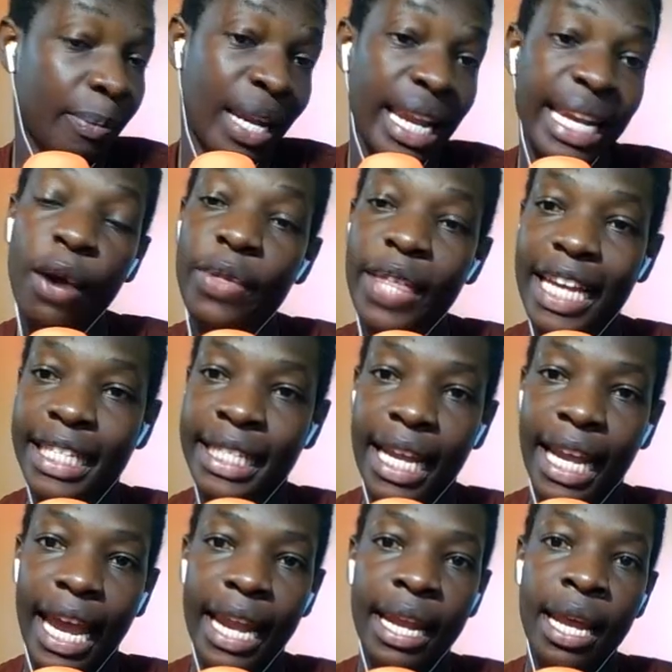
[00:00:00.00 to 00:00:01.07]
Now they are
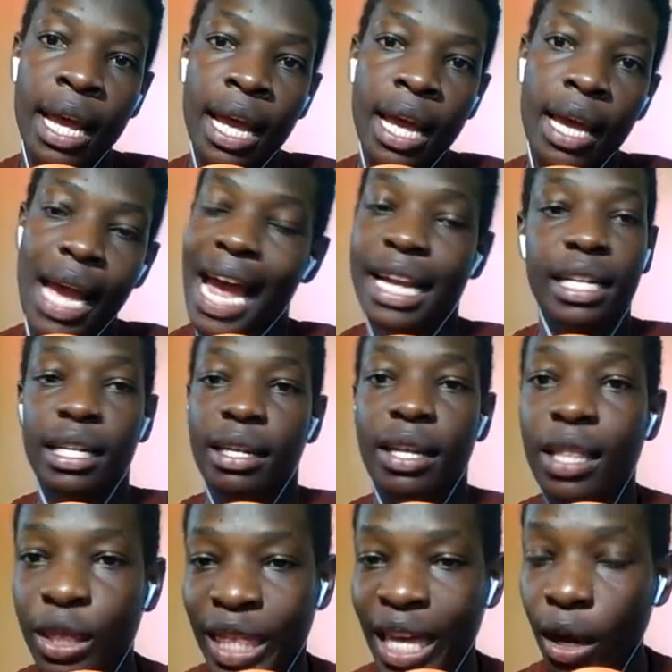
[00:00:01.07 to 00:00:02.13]
second. And
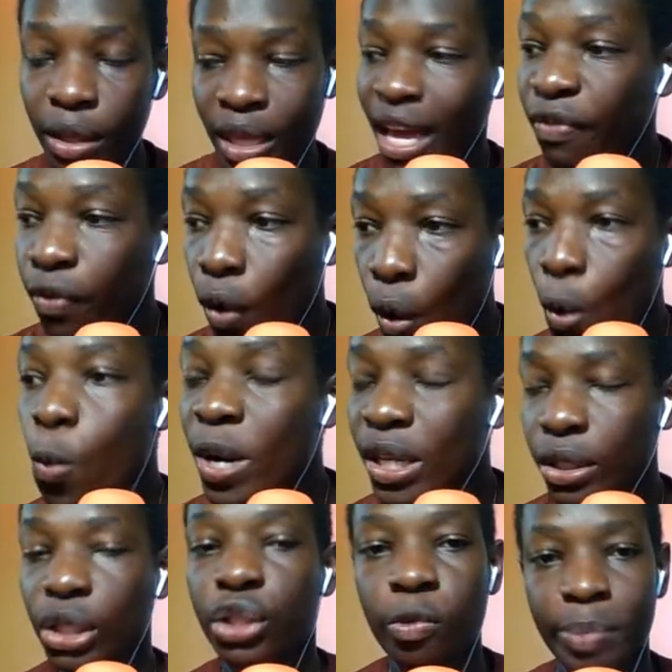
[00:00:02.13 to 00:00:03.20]
they have all
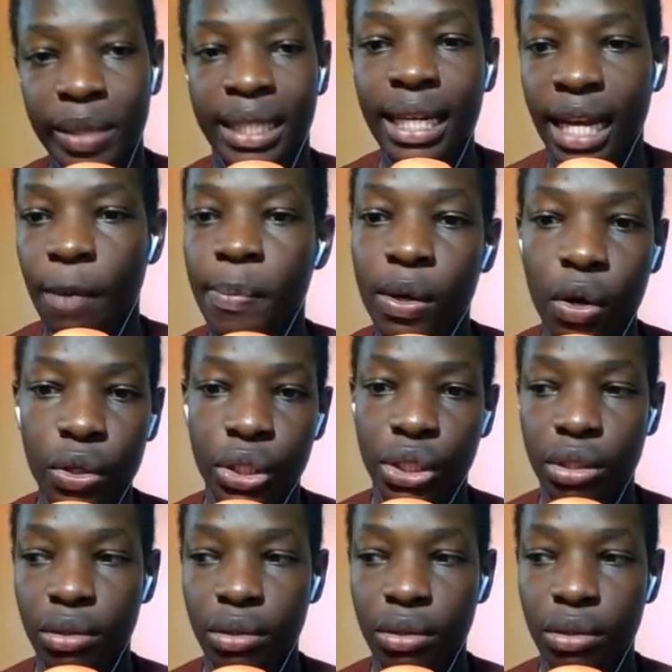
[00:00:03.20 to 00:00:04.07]
reasons to be second because